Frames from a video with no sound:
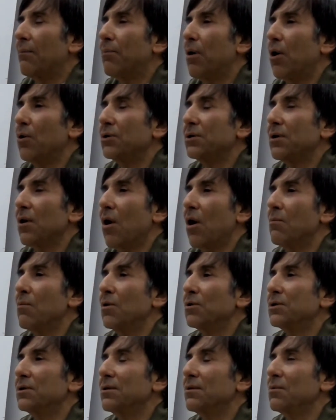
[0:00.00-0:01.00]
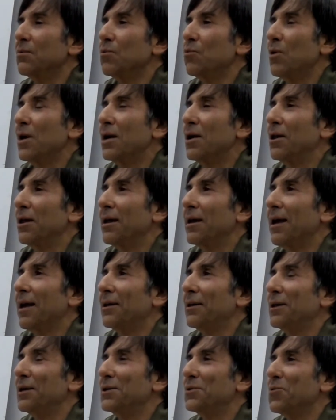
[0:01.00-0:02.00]
post almost weekly,
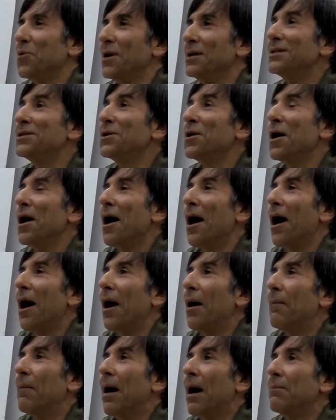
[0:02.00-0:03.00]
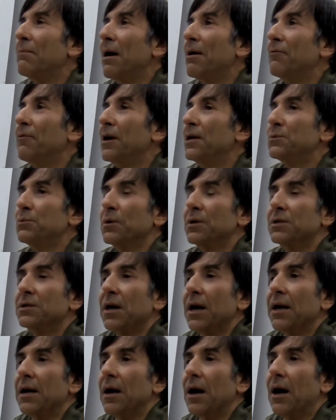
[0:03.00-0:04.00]
at least once, on my Facebook
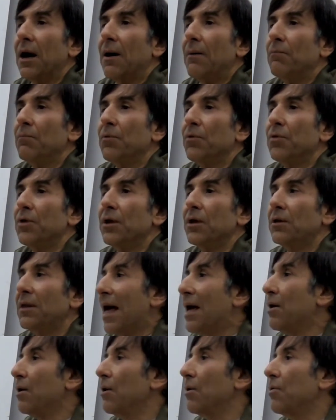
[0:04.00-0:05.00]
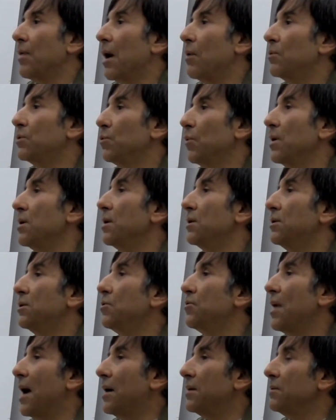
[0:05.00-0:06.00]
site, the letter that was written
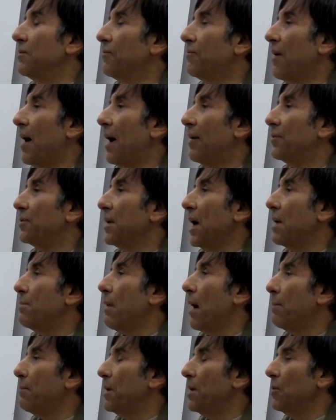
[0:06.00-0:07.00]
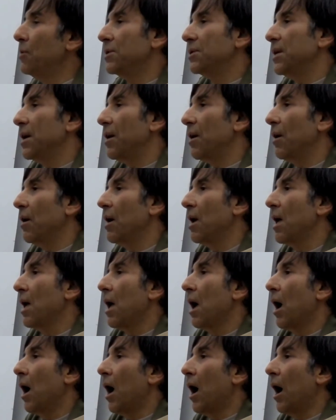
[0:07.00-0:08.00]
in 2005, signed by Peter Singer,
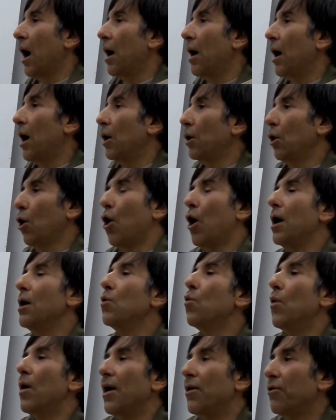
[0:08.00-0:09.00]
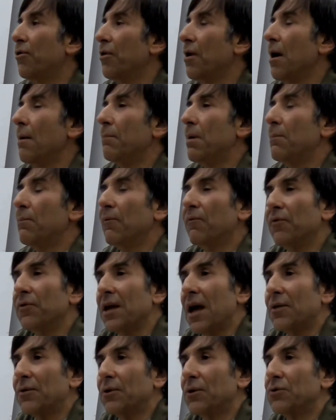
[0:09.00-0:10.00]
along with People for
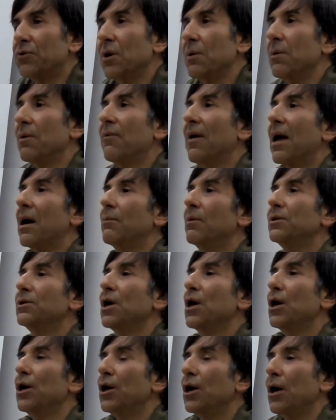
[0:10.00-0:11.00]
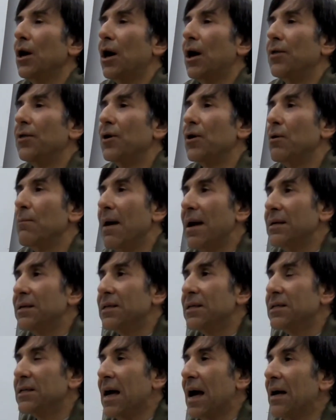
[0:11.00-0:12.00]
the Ethical Treatment of Animals, the Humane
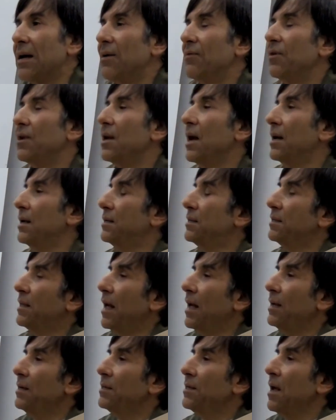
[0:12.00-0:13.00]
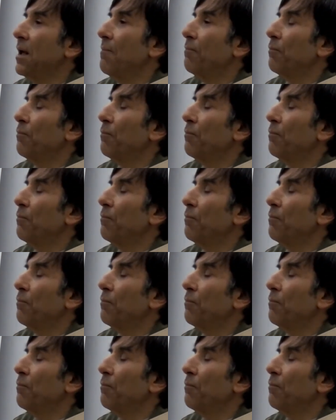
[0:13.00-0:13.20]
Society of the United States,